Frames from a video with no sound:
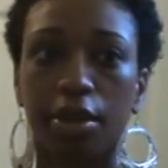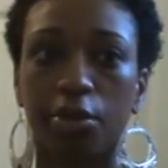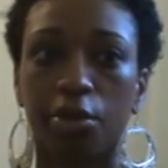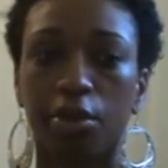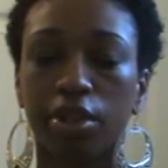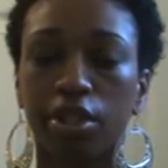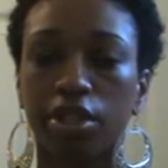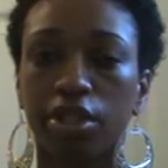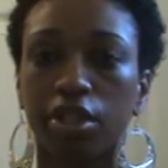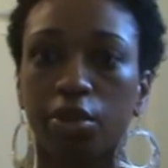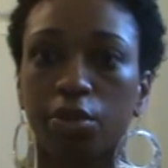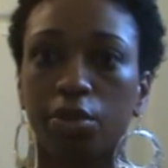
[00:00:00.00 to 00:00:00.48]
I
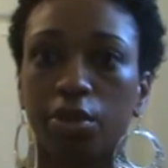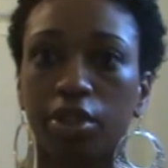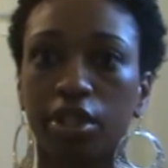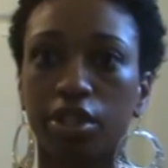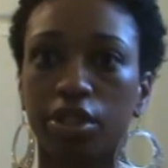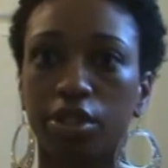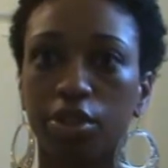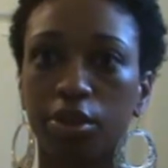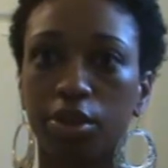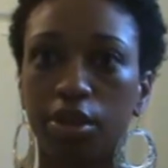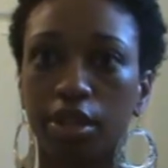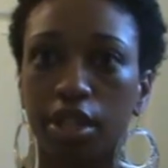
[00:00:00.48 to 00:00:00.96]
really don't want
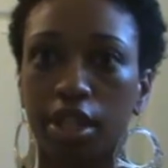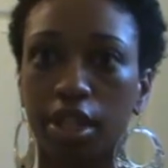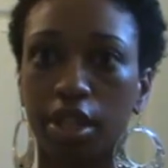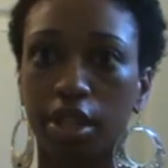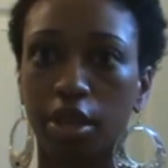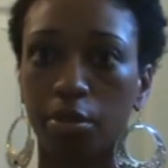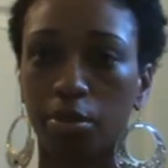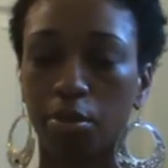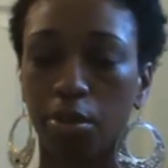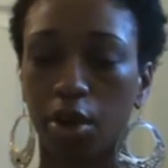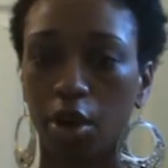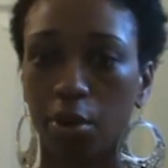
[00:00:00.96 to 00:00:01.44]
to do
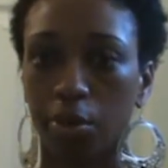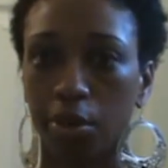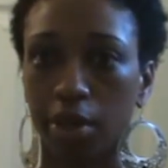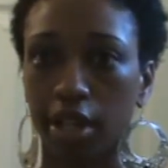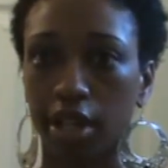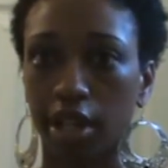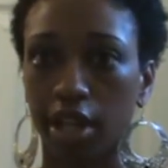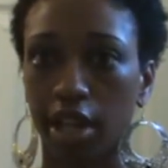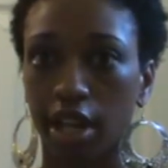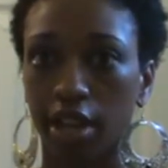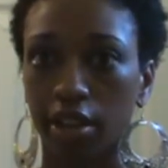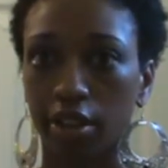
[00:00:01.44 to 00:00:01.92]
the
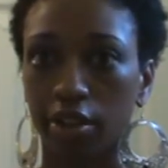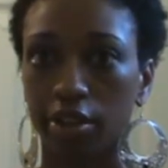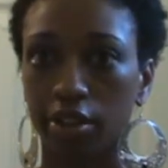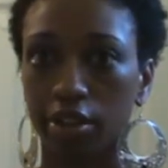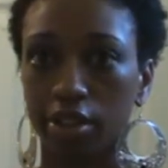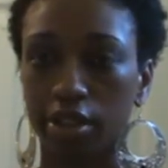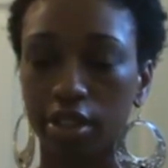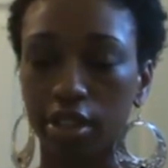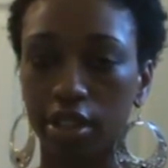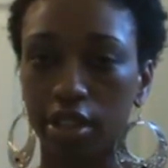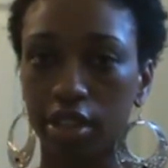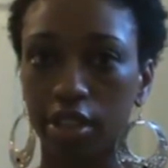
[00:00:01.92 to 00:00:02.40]
permanent
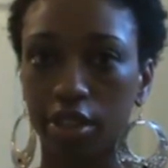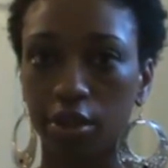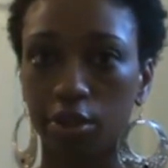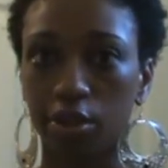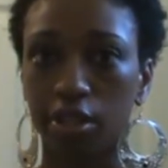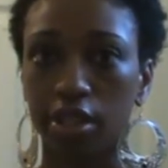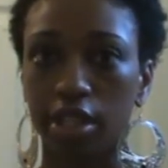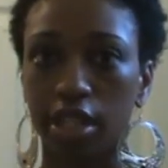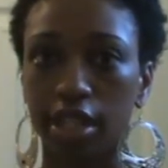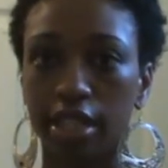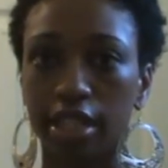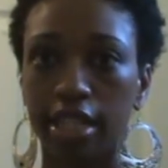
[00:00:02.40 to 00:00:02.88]
color so
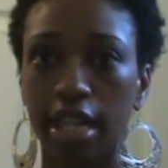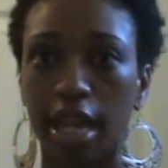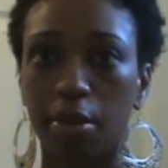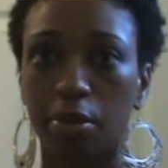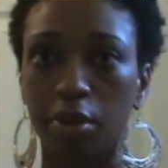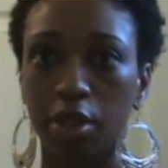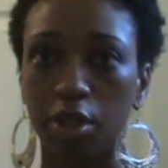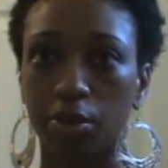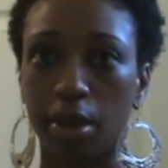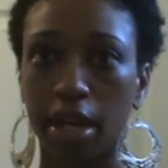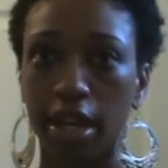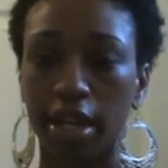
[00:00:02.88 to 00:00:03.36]
it doesn't
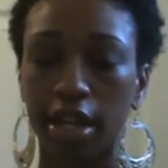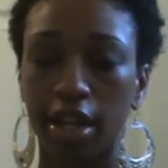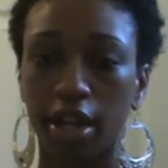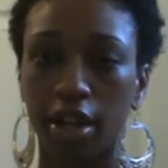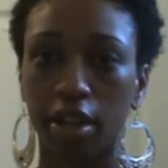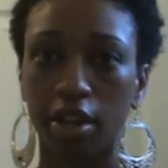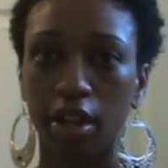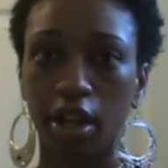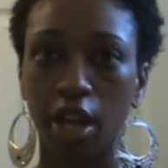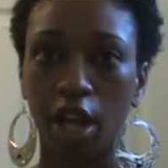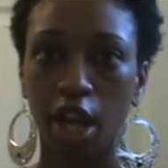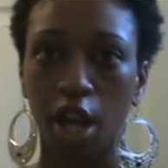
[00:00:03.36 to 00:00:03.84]
damage my
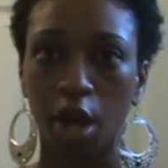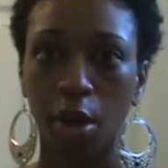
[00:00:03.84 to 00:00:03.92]
hair.